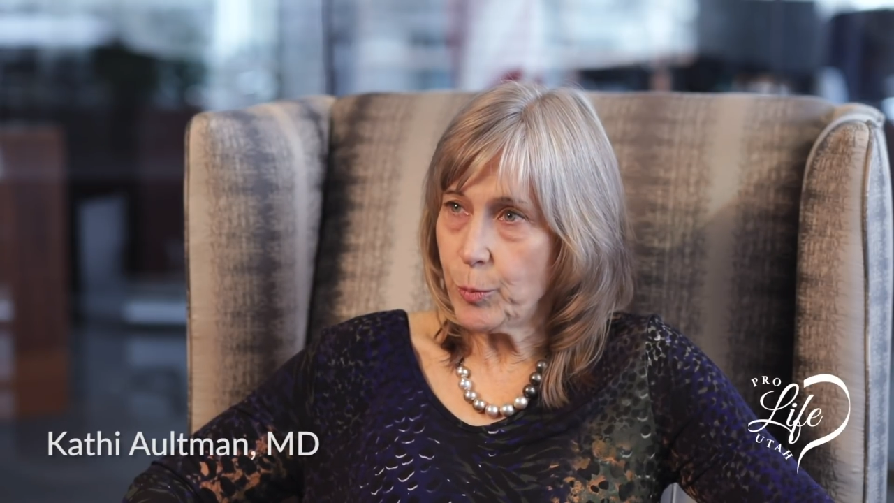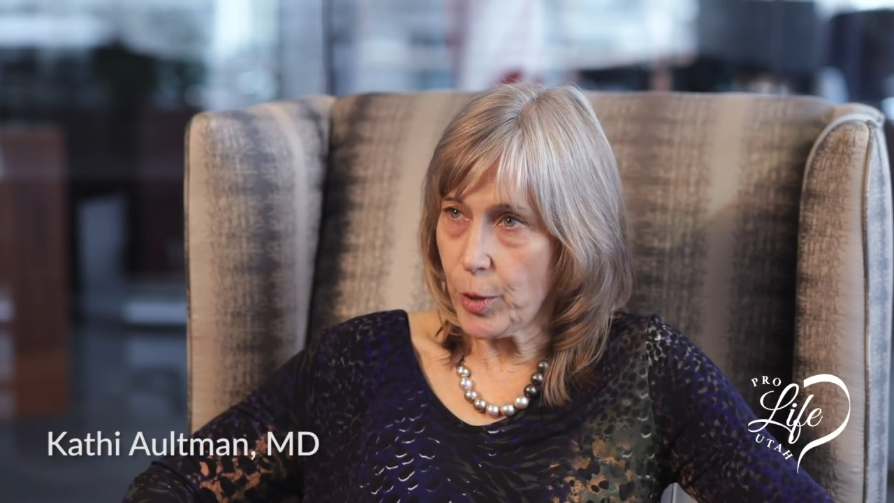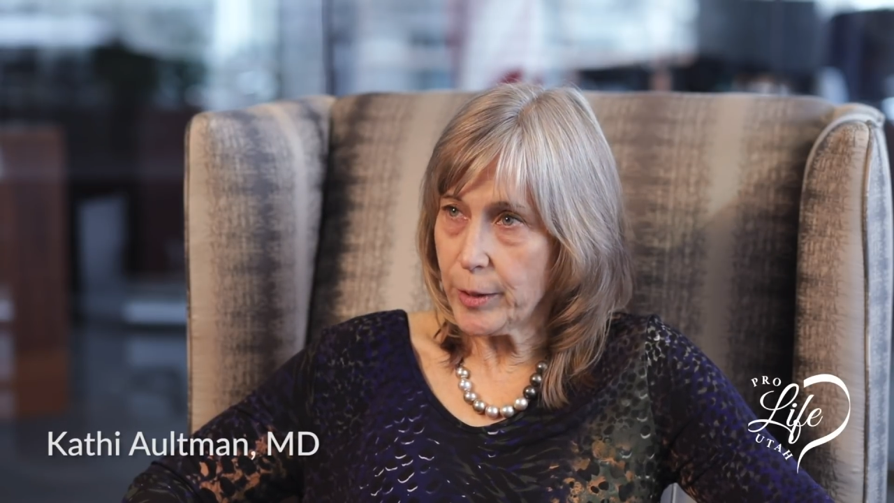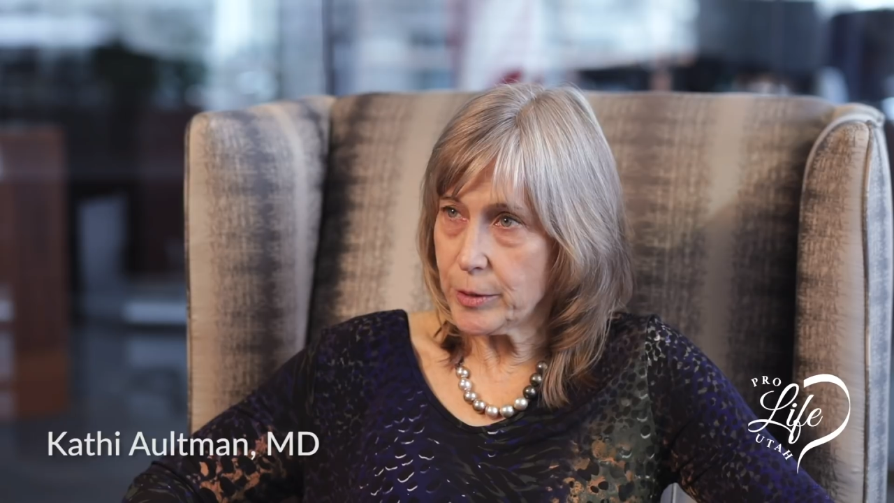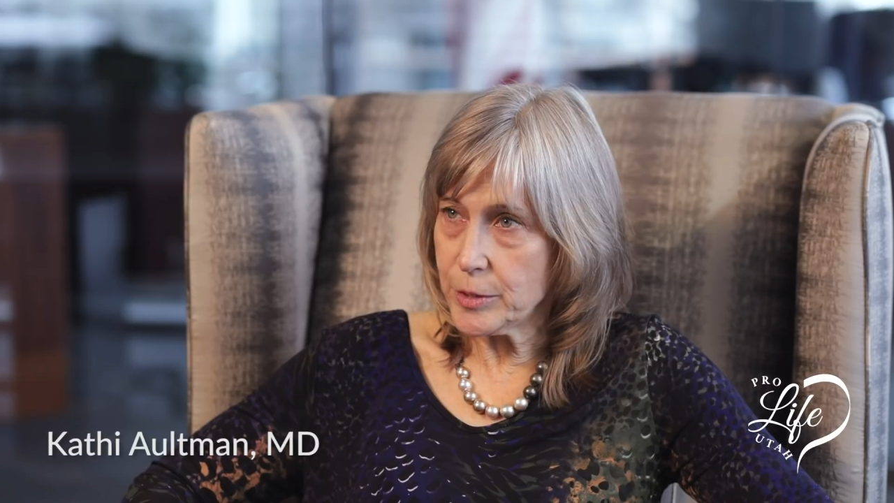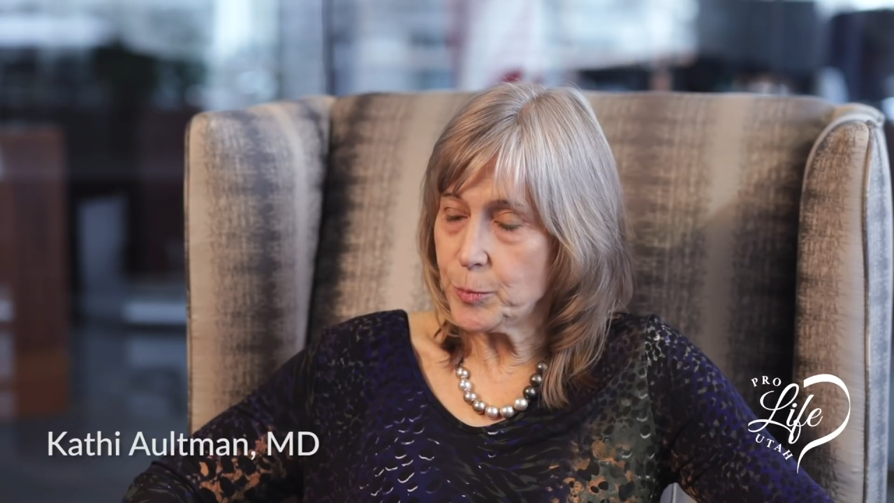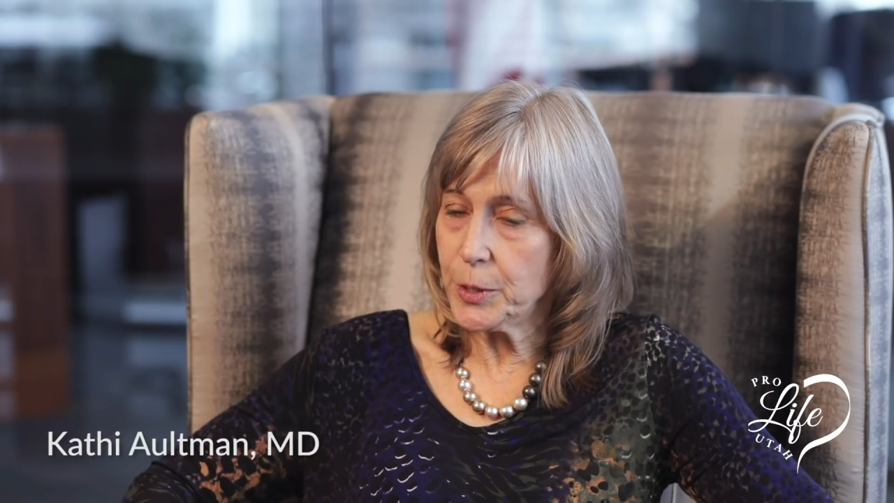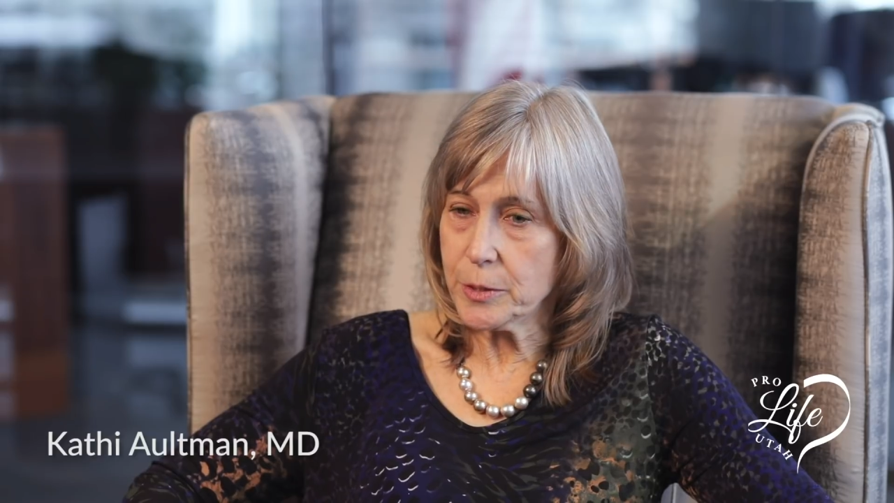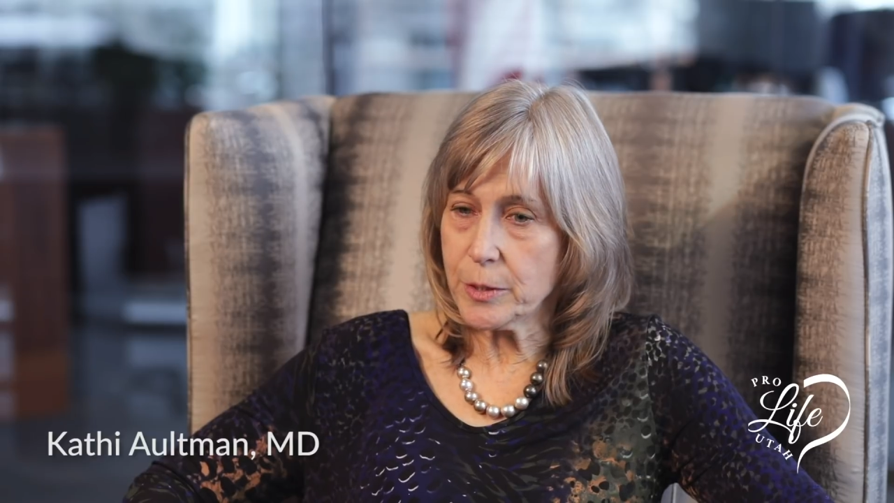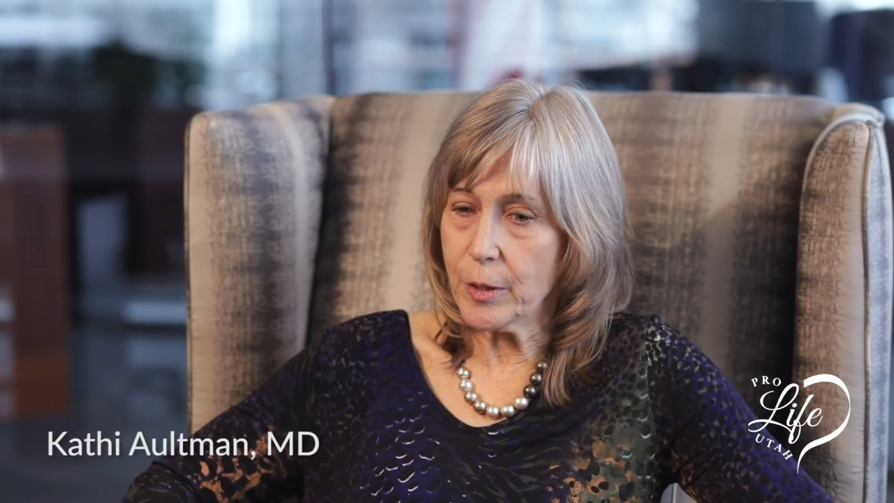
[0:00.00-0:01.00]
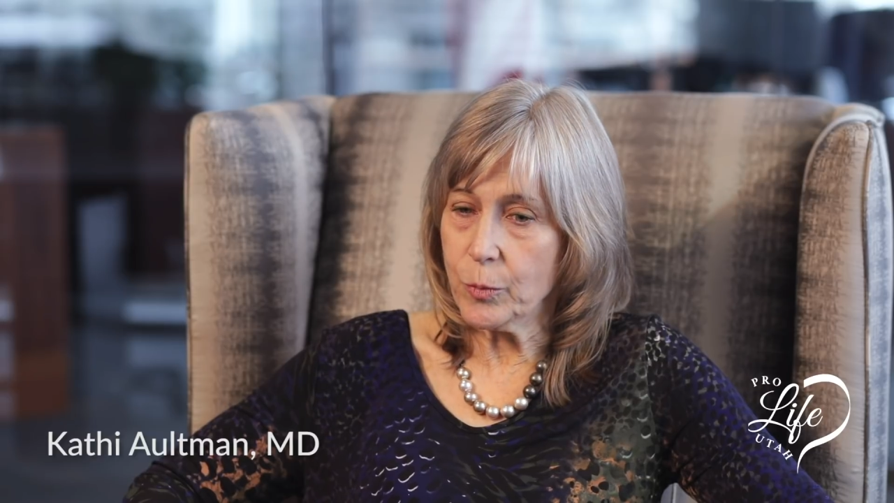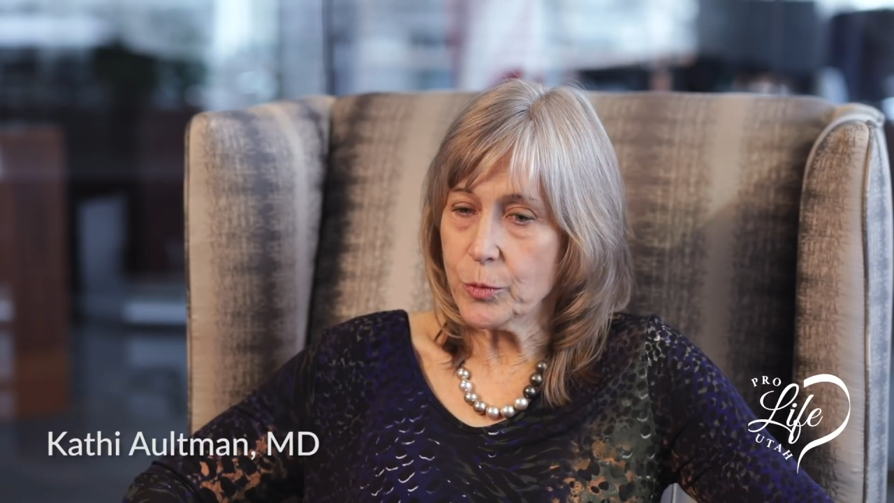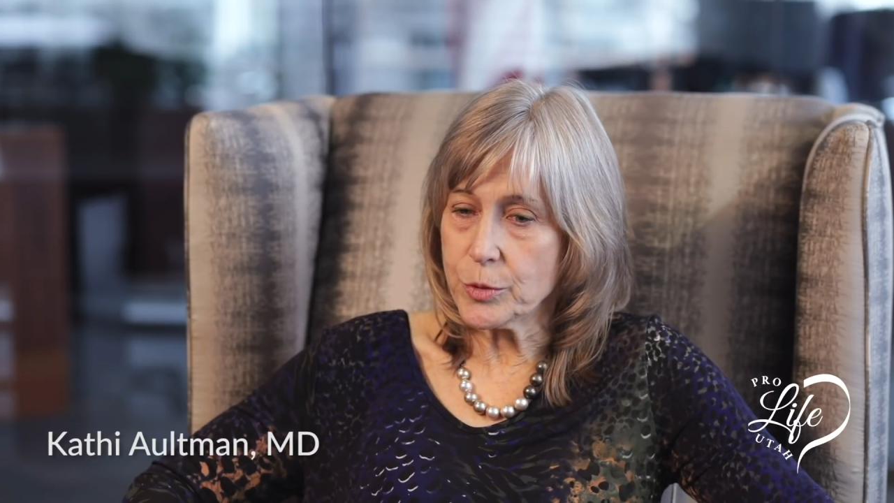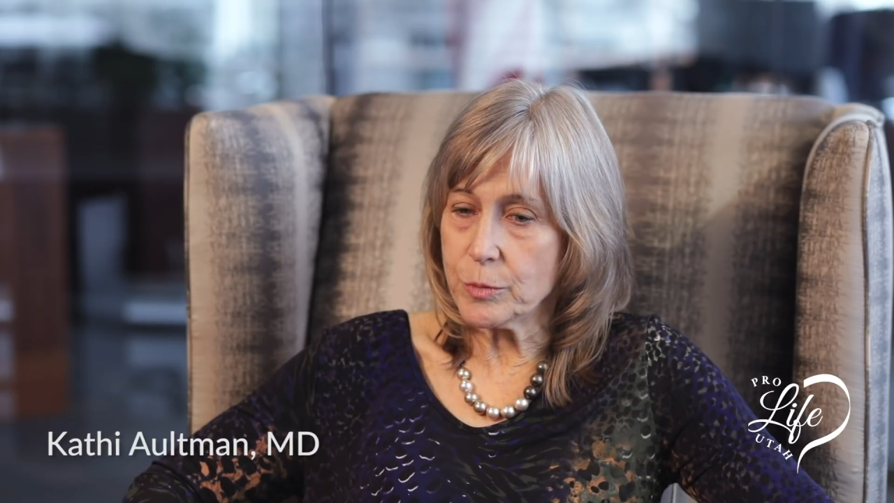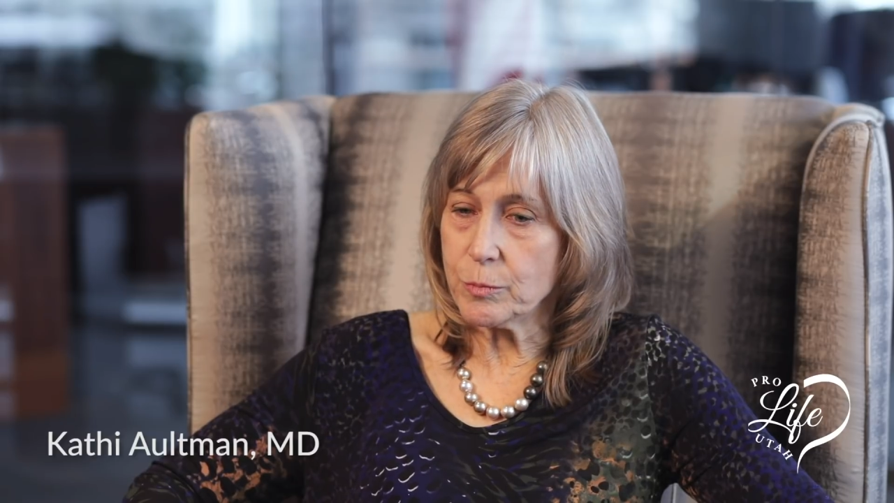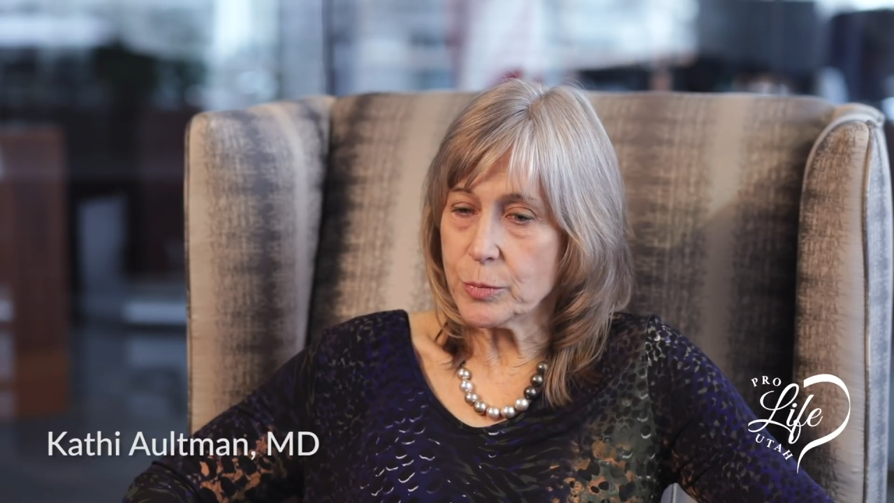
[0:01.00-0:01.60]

practice because I was